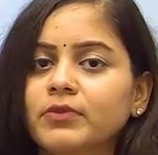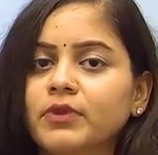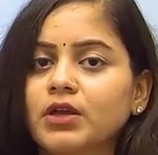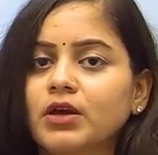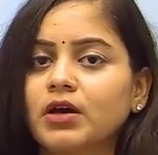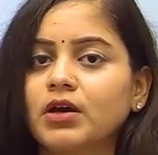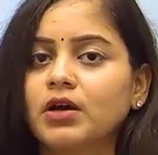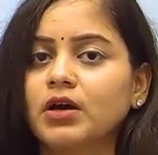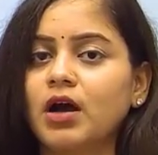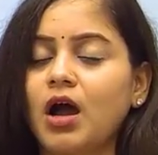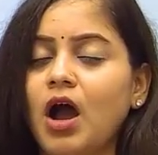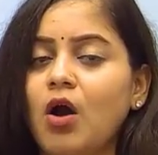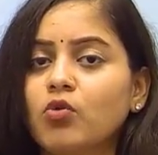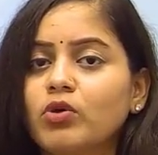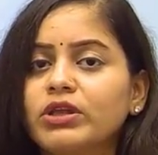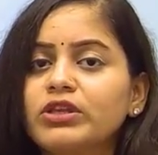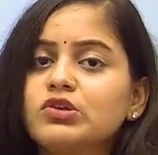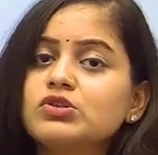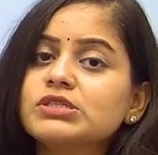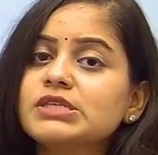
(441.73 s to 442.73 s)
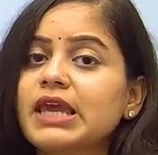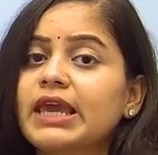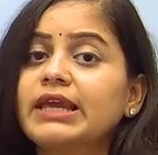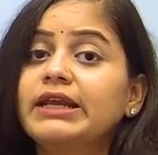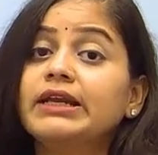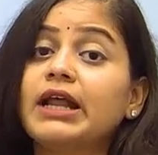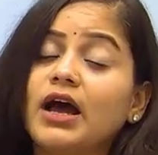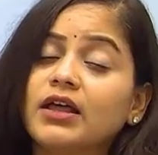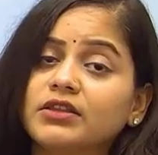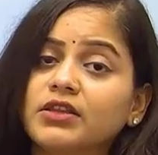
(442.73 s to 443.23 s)
uh, how can you say
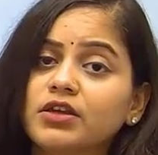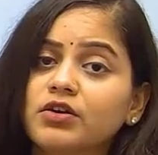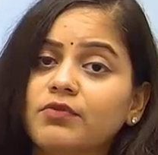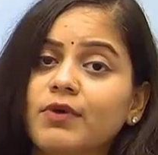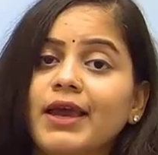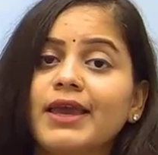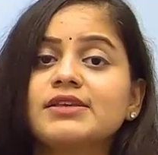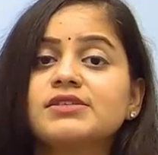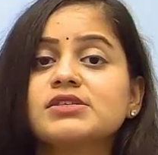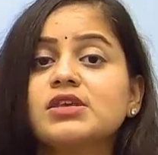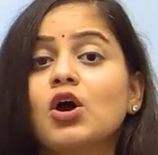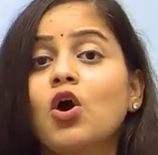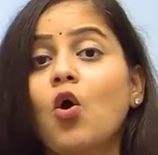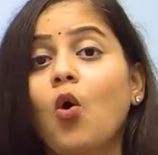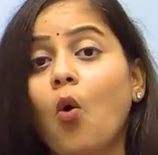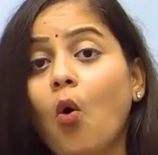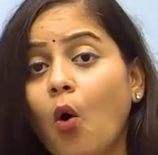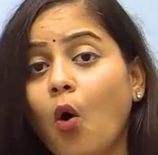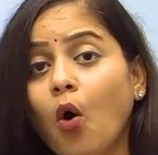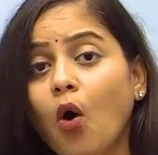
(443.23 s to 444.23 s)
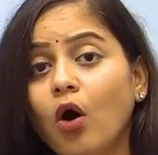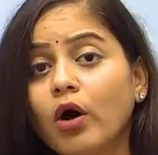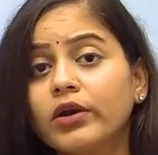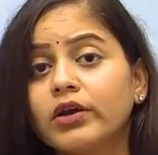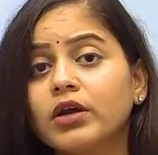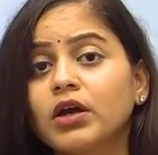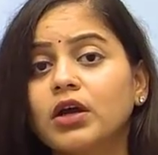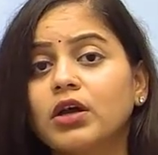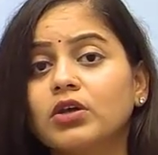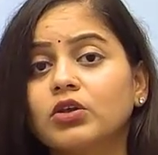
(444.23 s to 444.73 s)
it otherwise or
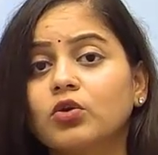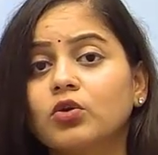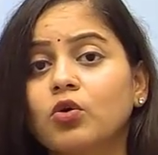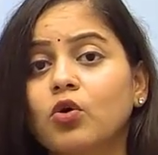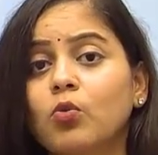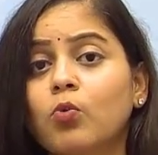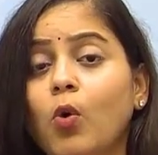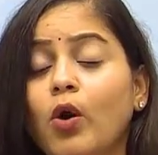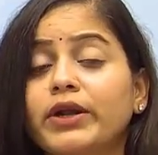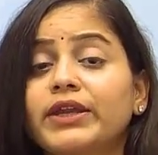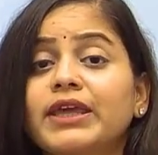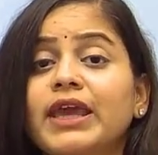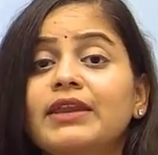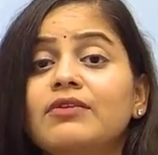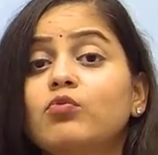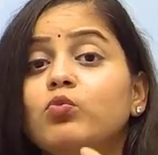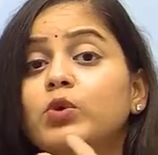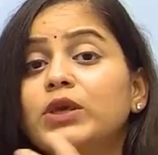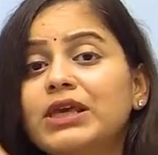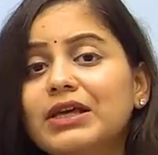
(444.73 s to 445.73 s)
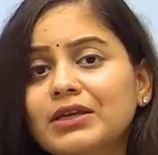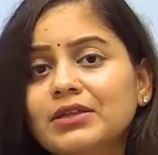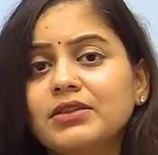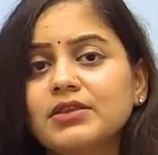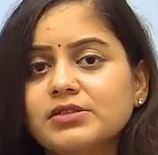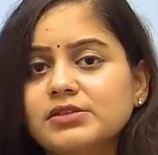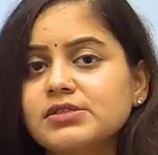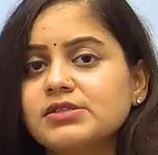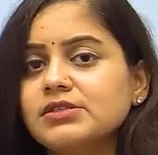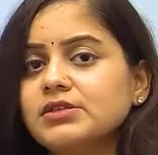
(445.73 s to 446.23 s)
you know what can weaken this